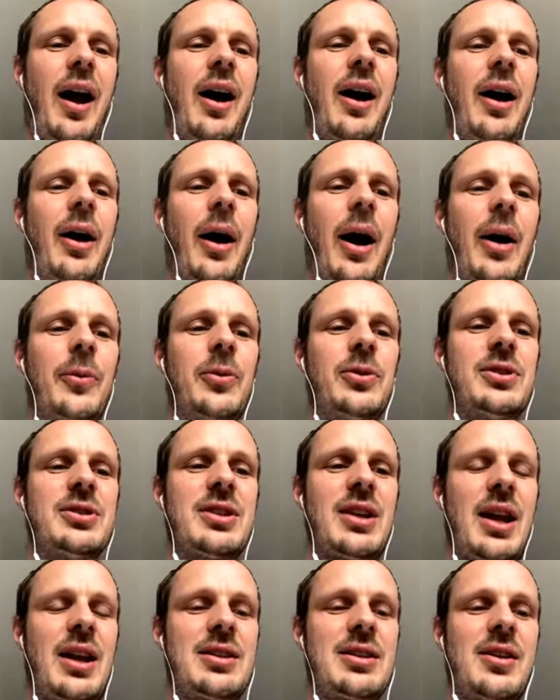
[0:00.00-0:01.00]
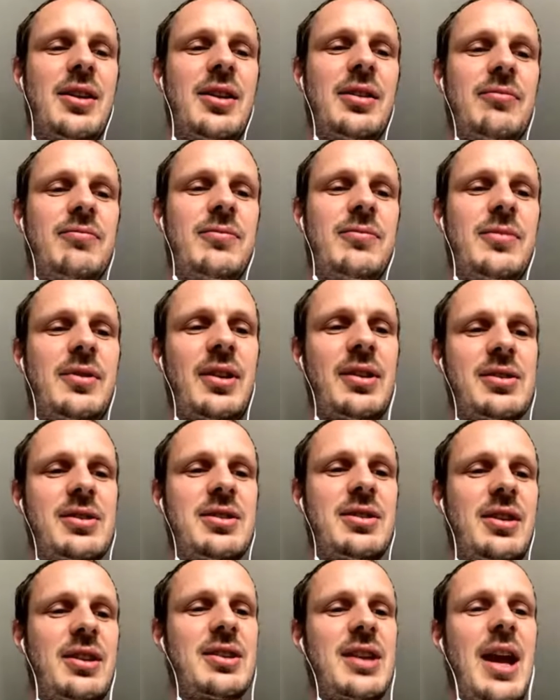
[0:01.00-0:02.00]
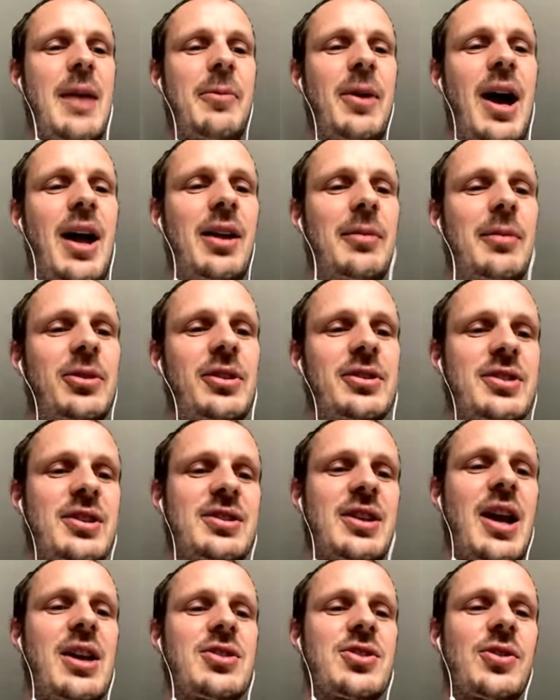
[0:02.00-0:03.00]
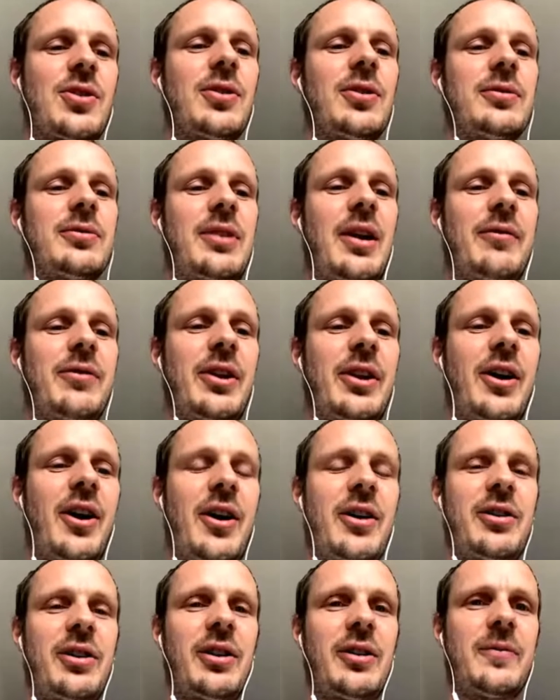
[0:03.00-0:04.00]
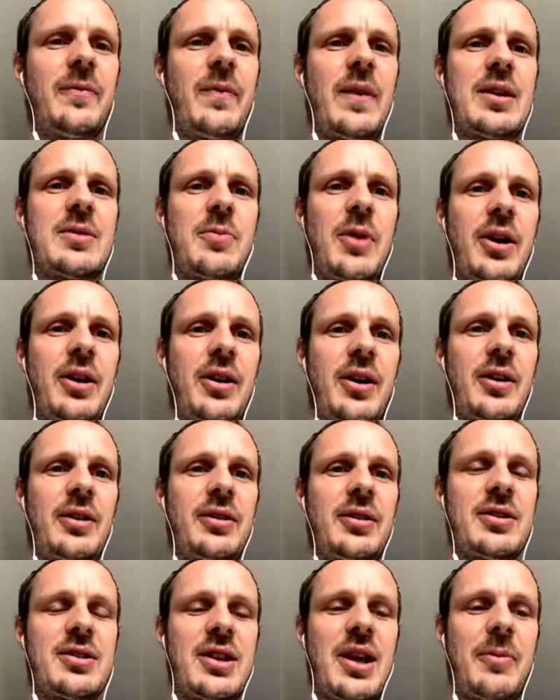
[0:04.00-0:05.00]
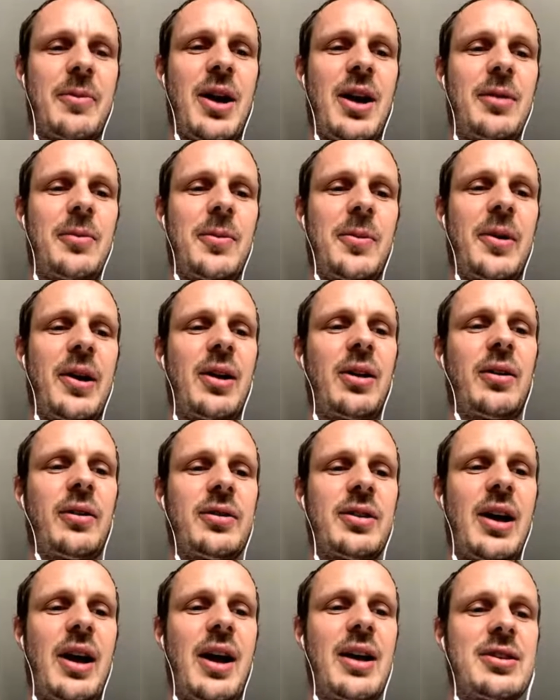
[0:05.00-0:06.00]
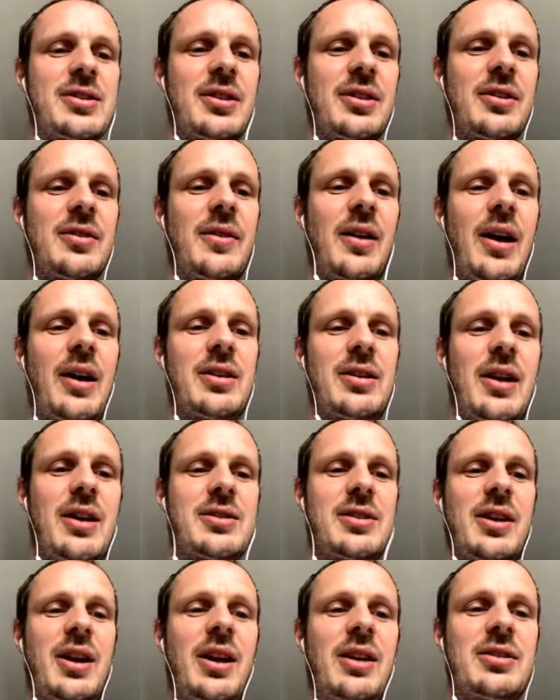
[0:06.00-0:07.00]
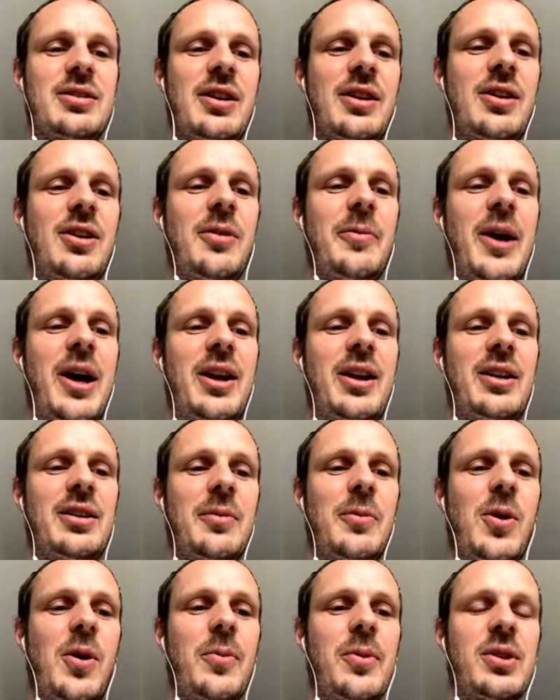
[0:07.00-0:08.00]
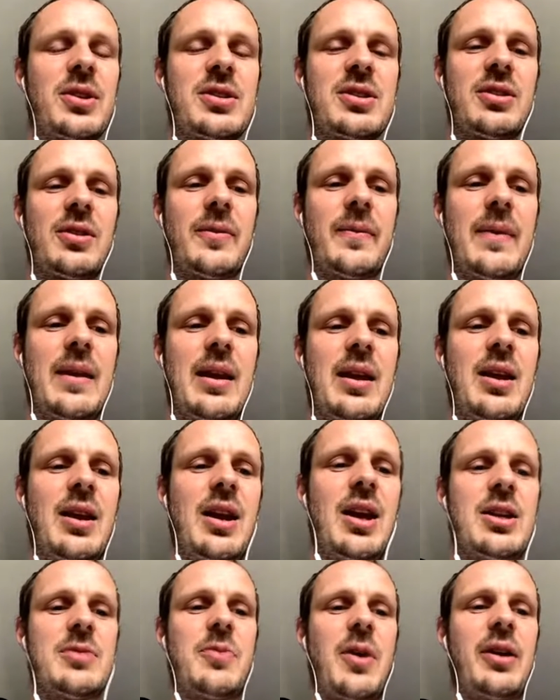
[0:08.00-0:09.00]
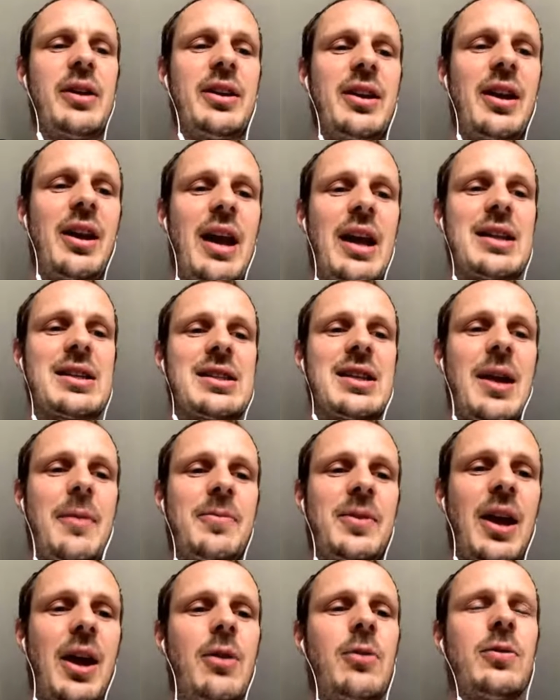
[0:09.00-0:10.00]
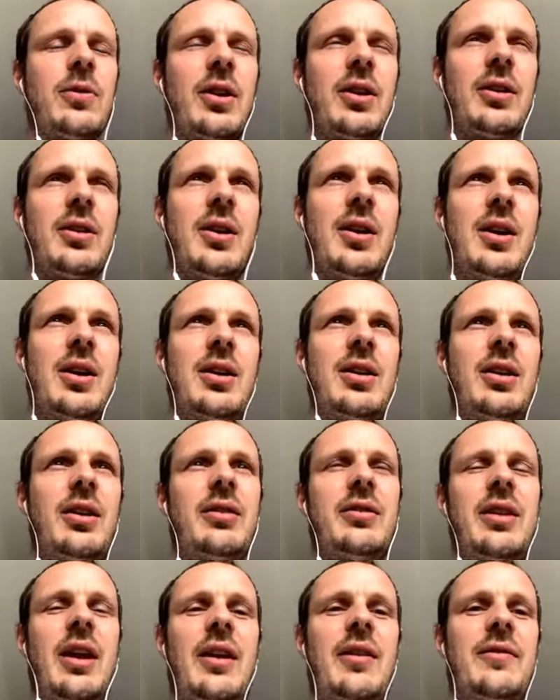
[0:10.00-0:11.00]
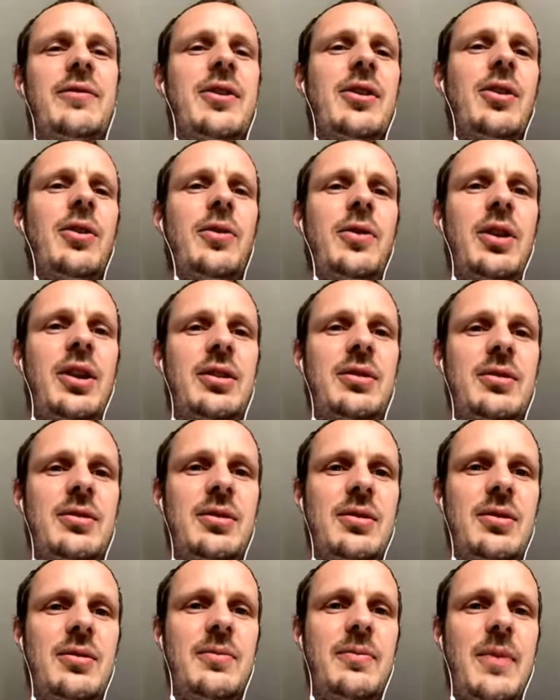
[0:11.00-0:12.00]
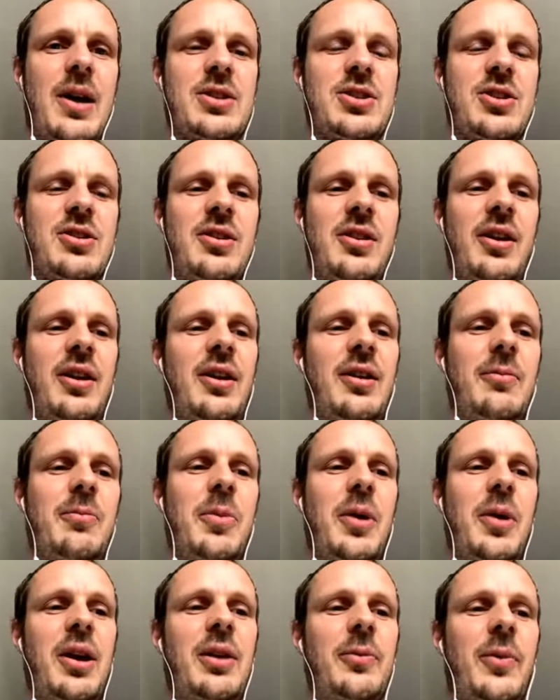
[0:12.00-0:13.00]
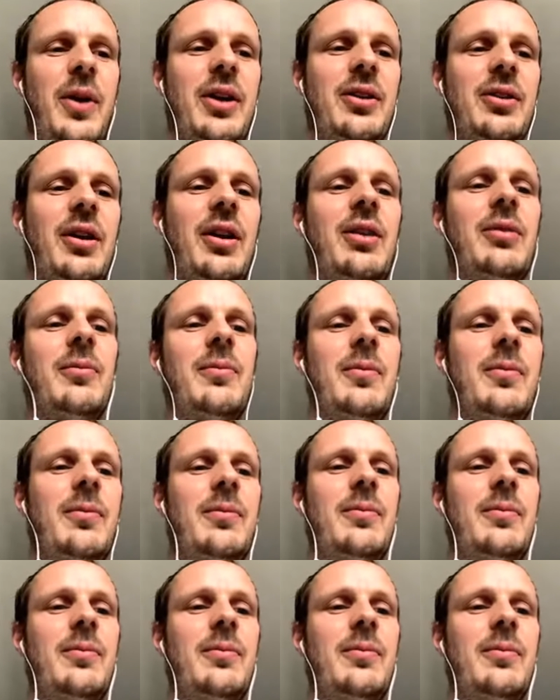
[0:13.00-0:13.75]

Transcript: I wouldn't say he's on the same caliber as a Sancho, definitely not, and he's probably not the same caliber player as a Kingsley Coman at the moment. So he's probably the next step down. And if you're looking at Manchester United buying a winger and